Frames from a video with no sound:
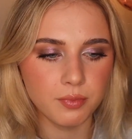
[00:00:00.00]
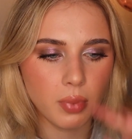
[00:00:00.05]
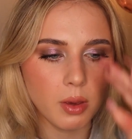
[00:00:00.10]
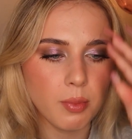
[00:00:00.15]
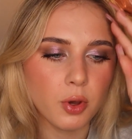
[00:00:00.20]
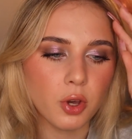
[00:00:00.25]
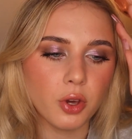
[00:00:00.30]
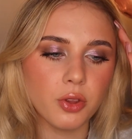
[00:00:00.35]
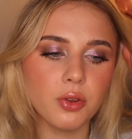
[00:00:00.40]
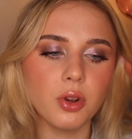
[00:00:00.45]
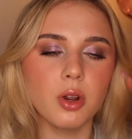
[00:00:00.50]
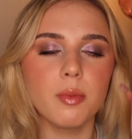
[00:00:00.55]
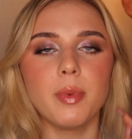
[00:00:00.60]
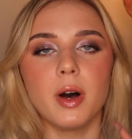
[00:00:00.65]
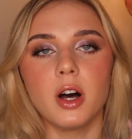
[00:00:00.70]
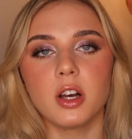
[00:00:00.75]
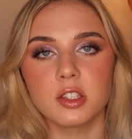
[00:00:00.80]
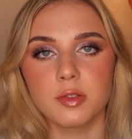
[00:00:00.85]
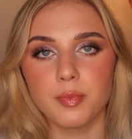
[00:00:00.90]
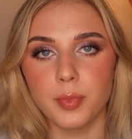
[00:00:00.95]
People go through her
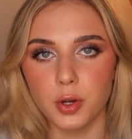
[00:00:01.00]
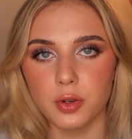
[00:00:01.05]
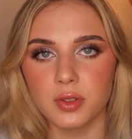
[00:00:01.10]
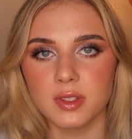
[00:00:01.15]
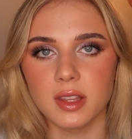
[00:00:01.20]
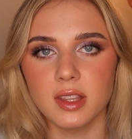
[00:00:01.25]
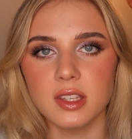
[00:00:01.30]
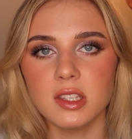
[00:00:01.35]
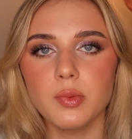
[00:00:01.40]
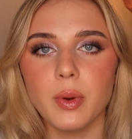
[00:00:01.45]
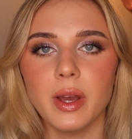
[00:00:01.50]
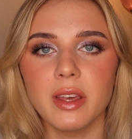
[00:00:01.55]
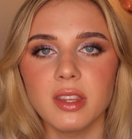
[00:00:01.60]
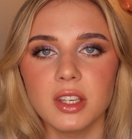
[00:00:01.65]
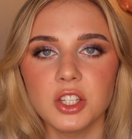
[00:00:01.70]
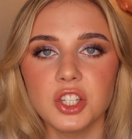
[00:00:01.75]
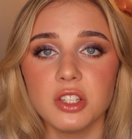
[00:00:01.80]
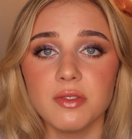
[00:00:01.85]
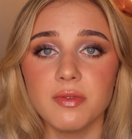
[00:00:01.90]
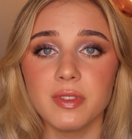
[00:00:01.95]
past posts, and this is why I
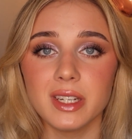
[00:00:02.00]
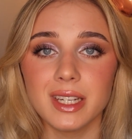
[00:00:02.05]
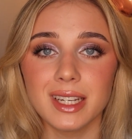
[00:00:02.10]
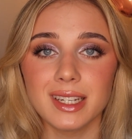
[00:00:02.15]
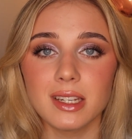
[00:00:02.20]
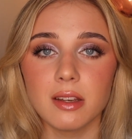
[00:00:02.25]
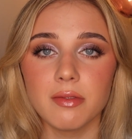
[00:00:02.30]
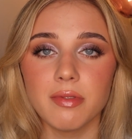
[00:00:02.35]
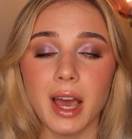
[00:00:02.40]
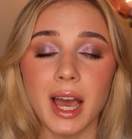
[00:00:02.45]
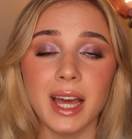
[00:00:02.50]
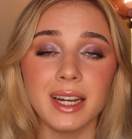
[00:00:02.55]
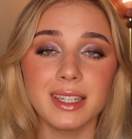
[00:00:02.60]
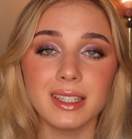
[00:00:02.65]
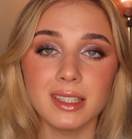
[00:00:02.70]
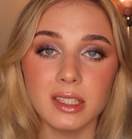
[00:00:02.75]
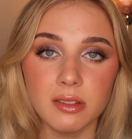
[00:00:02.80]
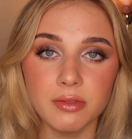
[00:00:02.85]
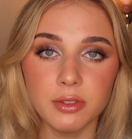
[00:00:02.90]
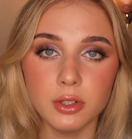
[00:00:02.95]
think she's vindictive and
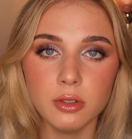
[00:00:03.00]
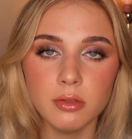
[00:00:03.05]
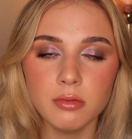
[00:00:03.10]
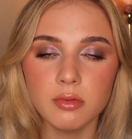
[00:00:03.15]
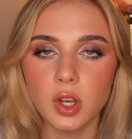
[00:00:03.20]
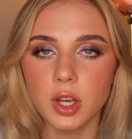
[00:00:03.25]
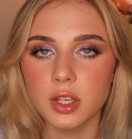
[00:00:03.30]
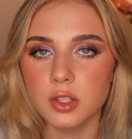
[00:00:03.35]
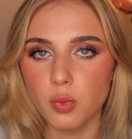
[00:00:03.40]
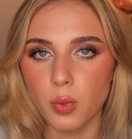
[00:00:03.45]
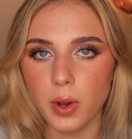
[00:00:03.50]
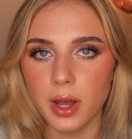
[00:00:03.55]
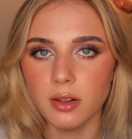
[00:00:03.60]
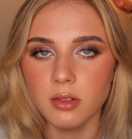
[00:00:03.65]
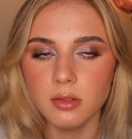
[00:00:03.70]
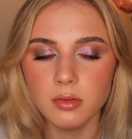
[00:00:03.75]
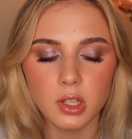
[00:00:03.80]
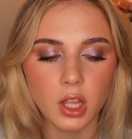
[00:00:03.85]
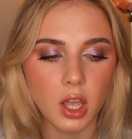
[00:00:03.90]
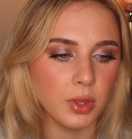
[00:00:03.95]
evil as
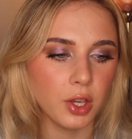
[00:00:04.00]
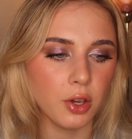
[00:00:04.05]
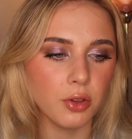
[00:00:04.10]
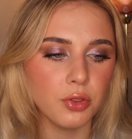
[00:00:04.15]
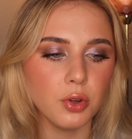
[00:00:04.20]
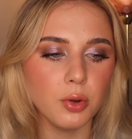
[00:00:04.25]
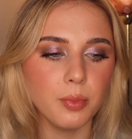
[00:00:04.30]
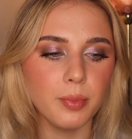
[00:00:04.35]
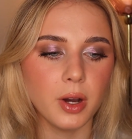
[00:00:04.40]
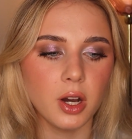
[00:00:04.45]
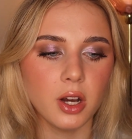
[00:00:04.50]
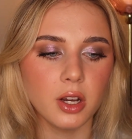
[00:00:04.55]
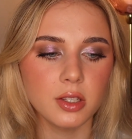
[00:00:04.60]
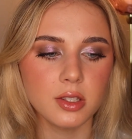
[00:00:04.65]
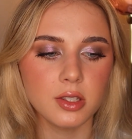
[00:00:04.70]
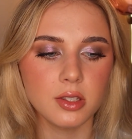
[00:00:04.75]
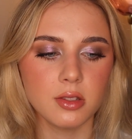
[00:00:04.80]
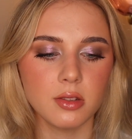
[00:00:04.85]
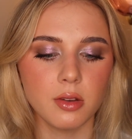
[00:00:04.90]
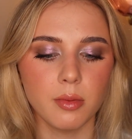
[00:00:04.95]
well. They go through her
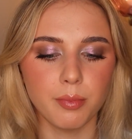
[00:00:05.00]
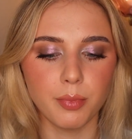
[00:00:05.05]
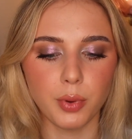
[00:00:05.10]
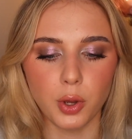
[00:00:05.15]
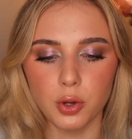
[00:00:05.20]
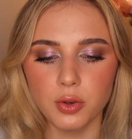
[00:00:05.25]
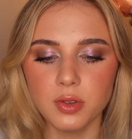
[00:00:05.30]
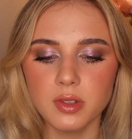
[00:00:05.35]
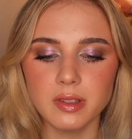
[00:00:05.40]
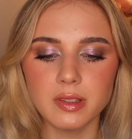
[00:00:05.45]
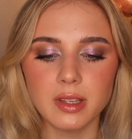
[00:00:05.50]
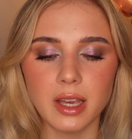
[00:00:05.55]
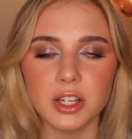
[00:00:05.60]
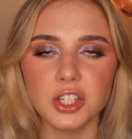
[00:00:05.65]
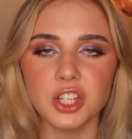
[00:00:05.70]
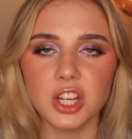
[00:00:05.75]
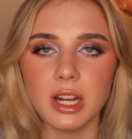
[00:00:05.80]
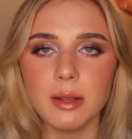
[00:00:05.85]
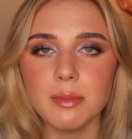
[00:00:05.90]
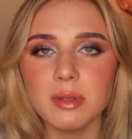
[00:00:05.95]
past posts, and
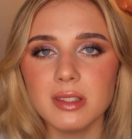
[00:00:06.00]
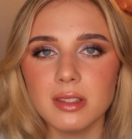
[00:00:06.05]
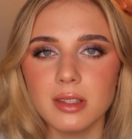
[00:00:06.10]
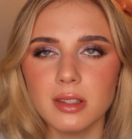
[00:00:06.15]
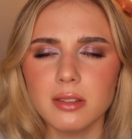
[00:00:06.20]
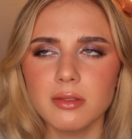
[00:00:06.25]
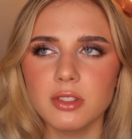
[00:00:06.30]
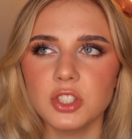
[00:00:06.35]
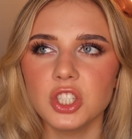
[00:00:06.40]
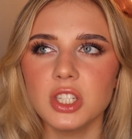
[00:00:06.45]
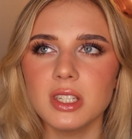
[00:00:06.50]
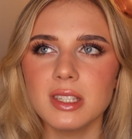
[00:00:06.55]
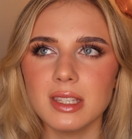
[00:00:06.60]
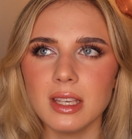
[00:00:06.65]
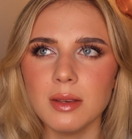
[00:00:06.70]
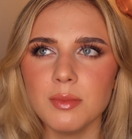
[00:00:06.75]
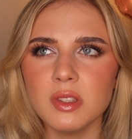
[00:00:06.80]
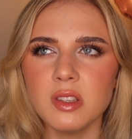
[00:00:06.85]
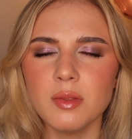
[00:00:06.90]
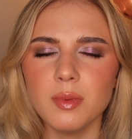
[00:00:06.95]
she
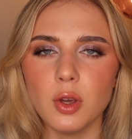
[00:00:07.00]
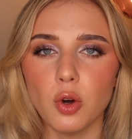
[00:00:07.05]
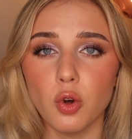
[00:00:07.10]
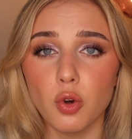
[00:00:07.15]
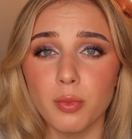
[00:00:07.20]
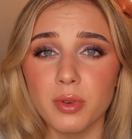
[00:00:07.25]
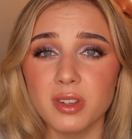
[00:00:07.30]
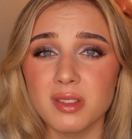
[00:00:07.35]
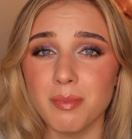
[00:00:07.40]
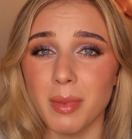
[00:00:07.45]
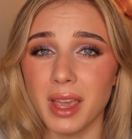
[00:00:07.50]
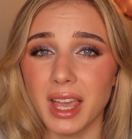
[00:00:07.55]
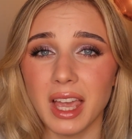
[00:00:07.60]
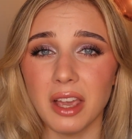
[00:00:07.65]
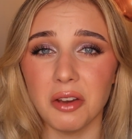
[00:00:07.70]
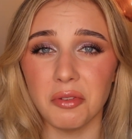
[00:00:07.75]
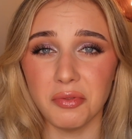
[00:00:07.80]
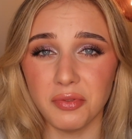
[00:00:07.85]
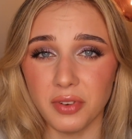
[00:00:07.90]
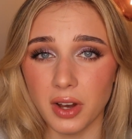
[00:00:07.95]
seems to be almost
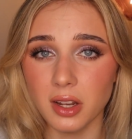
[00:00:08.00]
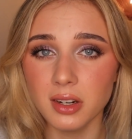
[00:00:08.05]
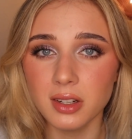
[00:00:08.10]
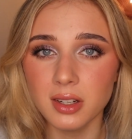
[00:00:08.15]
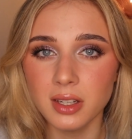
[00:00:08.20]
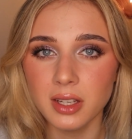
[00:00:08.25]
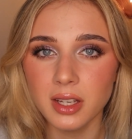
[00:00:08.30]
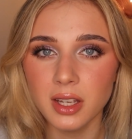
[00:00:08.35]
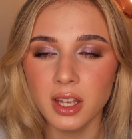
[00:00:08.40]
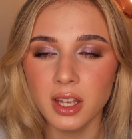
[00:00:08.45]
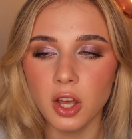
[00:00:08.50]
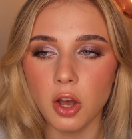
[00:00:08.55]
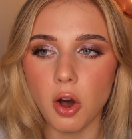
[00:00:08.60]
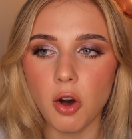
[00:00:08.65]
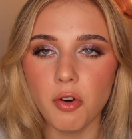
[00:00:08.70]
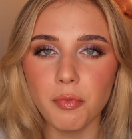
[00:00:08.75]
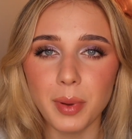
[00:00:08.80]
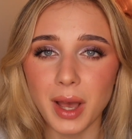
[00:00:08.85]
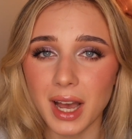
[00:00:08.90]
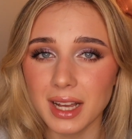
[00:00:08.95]
making fun
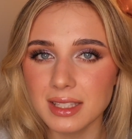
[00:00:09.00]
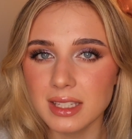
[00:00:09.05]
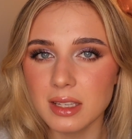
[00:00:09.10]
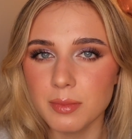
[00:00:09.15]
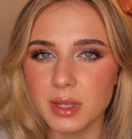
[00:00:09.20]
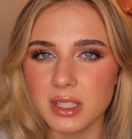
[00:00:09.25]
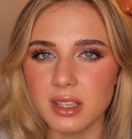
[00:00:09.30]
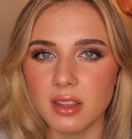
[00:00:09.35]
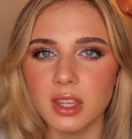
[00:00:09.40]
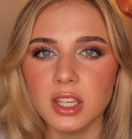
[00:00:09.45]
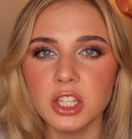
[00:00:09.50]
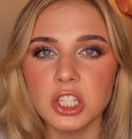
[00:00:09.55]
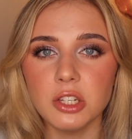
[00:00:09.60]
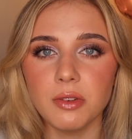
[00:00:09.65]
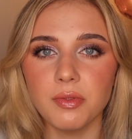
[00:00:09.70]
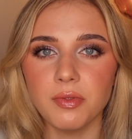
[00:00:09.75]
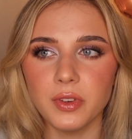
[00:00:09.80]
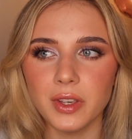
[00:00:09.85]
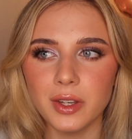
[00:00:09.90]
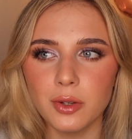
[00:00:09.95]
of Behati because I think she
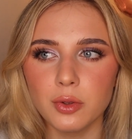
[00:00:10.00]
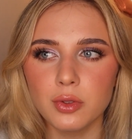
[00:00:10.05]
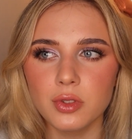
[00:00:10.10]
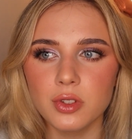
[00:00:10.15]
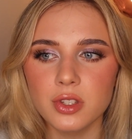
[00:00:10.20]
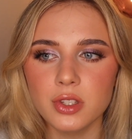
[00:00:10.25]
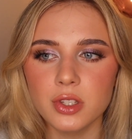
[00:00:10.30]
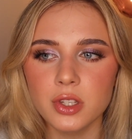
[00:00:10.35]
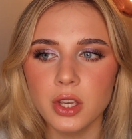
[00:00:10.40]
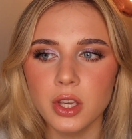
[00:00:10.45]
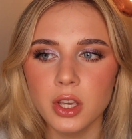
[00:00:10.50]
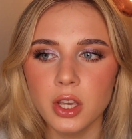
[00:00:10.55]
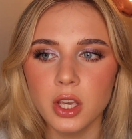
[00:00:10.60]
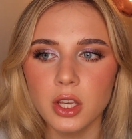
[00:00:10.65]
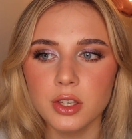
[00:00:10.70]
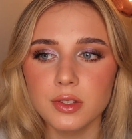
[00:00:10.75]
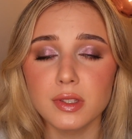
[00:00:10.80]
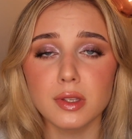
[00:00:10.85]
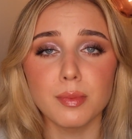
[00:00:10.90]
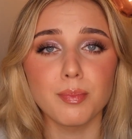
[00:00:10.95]
feels
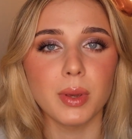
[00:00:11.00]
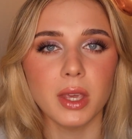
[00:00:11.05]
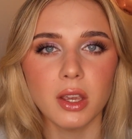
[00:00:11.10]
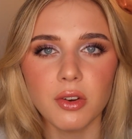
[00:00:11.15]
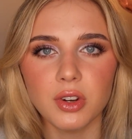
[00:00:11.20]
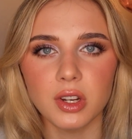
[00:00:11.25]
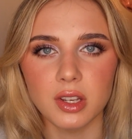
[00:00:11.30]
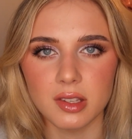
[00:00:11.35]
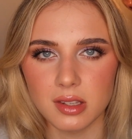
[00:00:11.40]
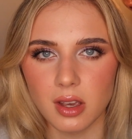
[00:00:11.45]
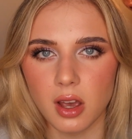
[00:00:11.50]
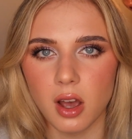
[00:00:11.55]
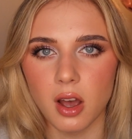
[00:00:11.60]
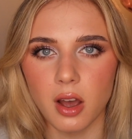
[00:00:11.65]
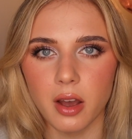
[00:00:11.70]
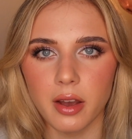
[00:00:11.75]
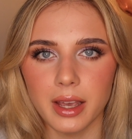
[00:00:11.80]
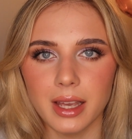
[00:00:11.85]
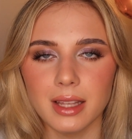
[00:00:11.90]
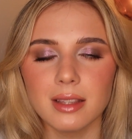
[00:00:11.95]
superior to
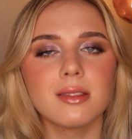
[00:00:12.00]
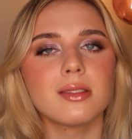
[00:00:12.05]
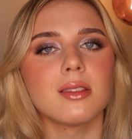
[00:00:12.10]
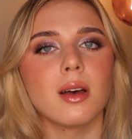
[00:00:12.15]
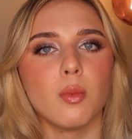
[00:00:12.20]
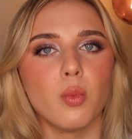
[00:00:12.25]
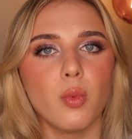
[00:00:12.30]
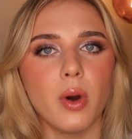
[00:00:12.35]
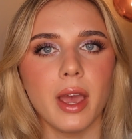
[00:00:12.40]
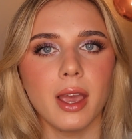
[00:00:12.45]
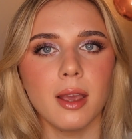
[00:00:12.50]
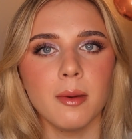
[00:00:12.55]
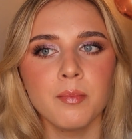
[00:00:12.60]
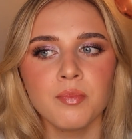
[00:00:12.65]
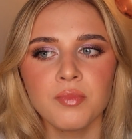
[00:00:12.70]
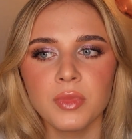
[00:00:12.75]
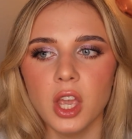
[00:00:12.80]
her in some way.